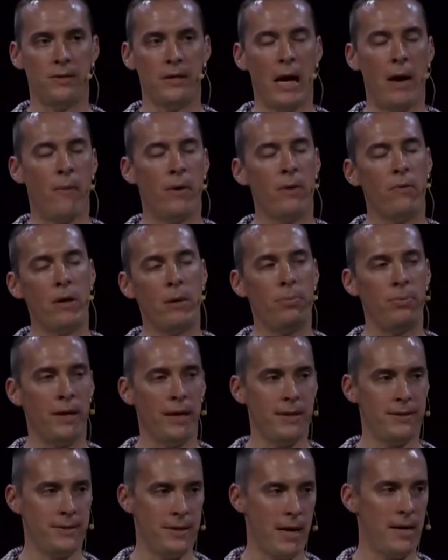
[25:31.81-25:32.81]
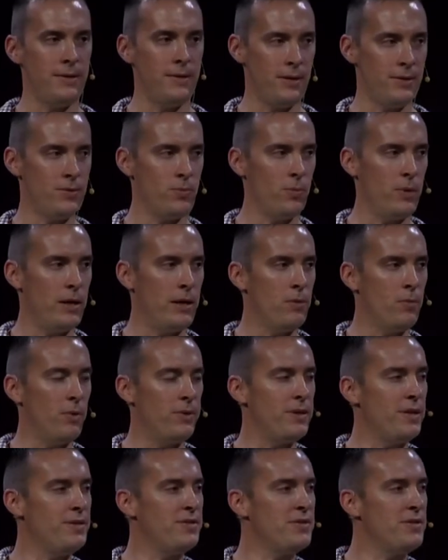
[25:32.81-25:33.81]
I want to replace that this week with
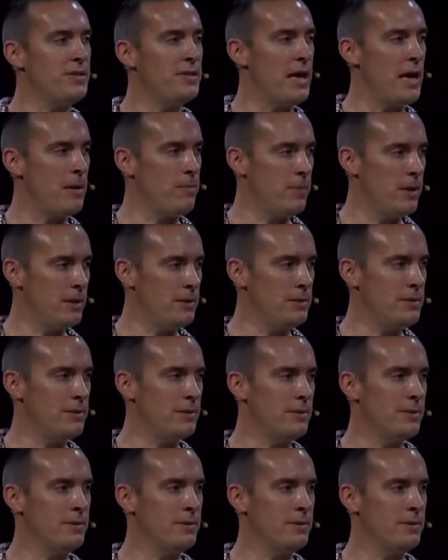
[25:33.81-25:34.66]
a statement